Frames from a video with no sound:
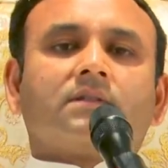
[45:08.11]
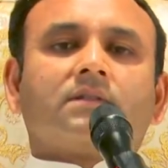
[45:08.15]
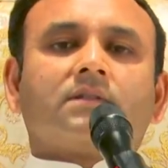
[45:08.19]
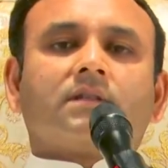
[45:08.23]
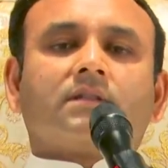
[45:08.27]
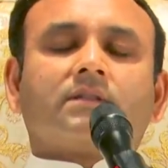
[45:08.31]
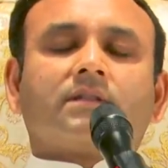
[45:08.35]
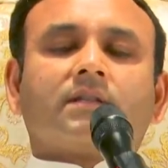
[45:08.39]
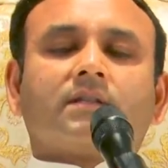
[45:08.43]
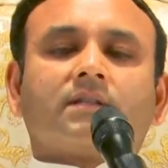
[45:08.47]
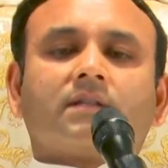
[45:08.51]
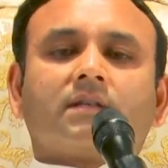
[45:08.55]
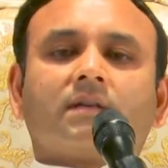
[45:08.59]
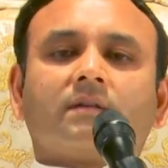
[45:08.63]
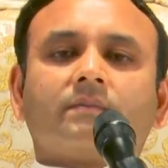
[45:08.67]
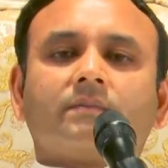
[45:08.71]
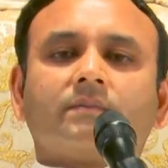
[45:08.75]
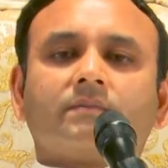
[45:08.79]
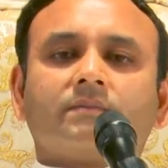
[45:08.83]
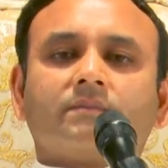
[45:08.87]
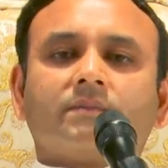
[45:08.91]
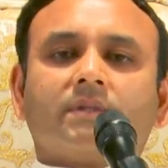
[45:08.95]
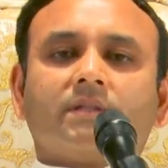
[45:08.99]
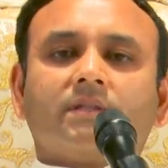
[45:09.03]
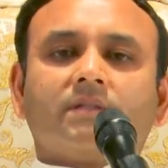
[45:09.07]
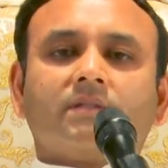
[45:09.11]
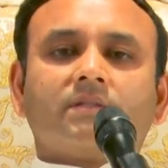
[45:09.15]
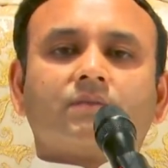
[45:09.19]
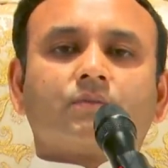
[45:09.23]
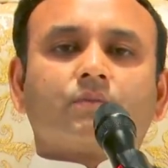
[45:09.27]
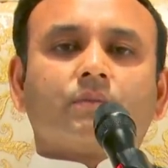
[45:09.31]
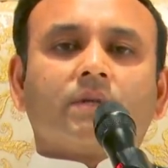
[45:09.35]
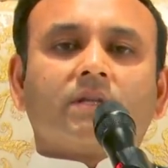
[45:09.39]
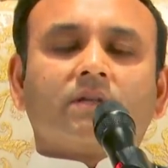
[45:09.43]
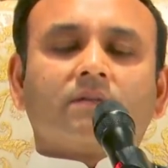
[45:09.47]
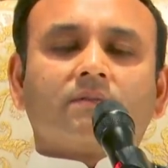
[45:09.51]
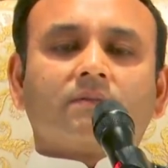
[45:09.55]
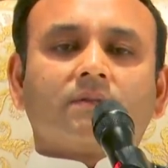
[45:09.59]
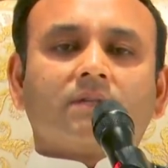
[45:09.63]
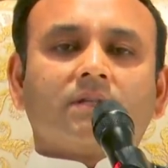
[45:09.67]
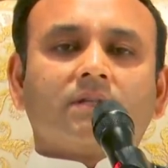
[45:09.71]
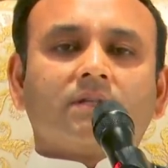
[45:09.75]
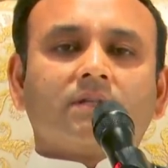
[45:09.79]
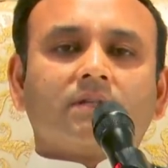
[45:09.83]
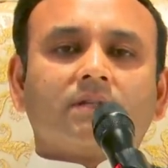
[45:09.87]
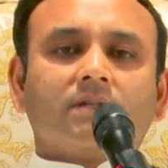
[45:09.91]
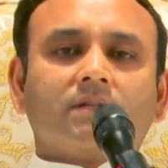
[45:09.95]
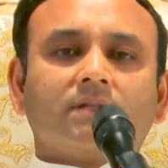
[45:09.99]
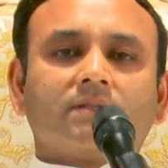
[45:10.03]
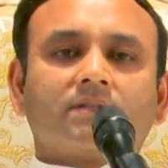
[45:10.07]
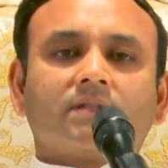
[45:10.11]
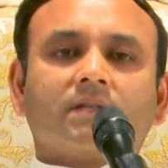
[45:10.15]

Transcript: that can come in his way of learning.